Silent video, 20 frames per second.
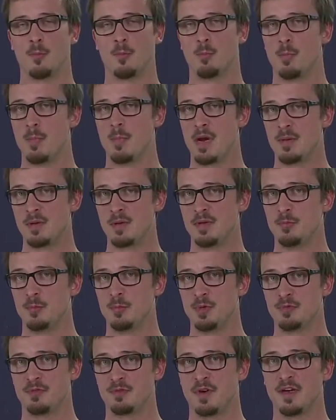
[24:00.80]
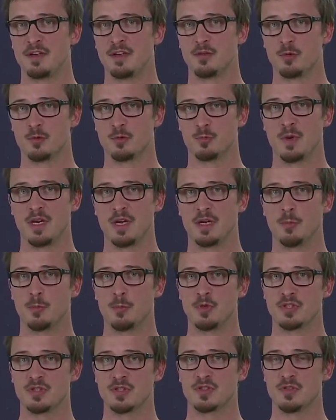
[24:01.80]
maybe we find a good way
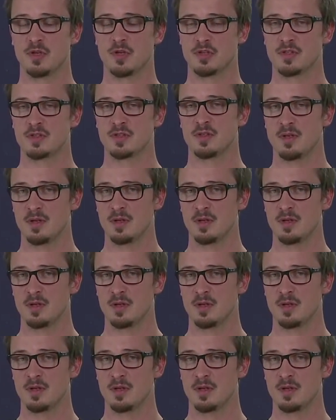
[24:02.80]
which is not